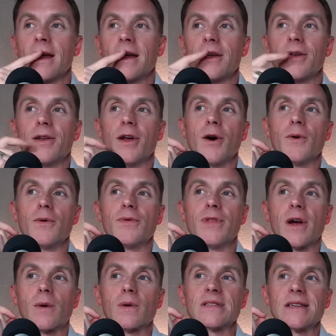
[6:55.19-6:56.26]
there
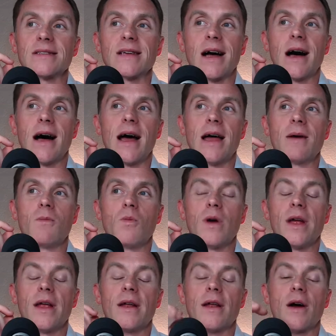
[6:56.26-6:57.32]
was a time
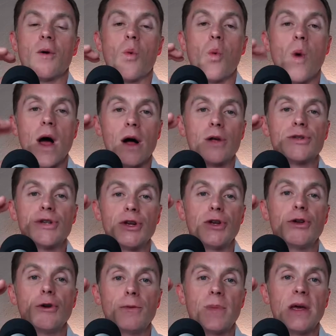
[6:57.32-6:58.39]
when
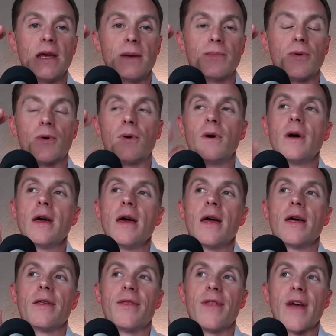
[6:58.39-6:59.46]
well-to-do people,
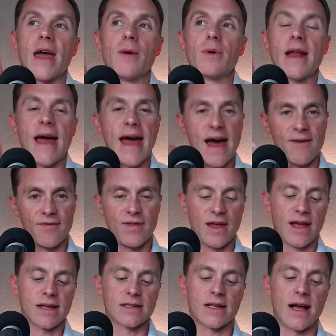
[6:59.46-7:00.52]
they would have
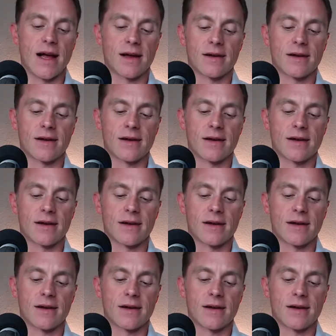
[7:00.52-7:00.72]
things like